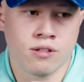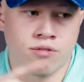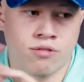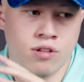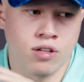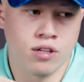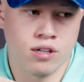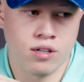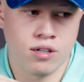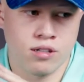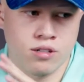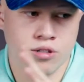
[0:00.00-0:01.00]

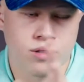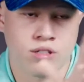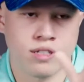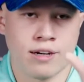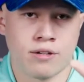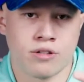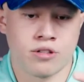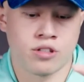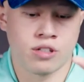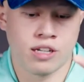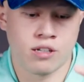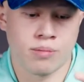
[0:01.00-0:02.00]
so the Sounders
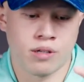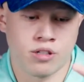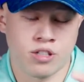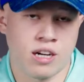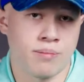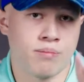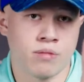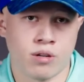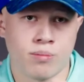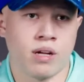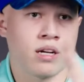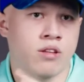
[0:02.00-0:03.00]
could get a better shot, you know,
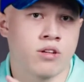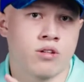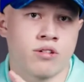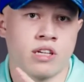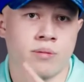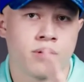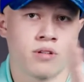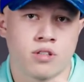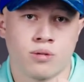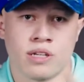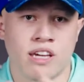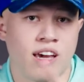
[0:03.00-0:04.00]
block the goalkeeper
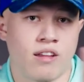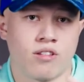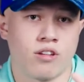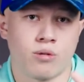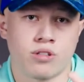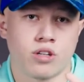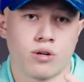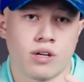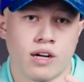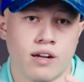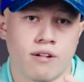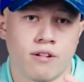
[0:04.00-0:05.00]
so he can't see what's
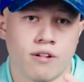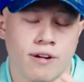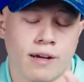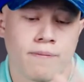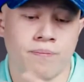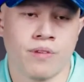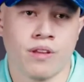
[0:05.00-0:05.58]
going on, right?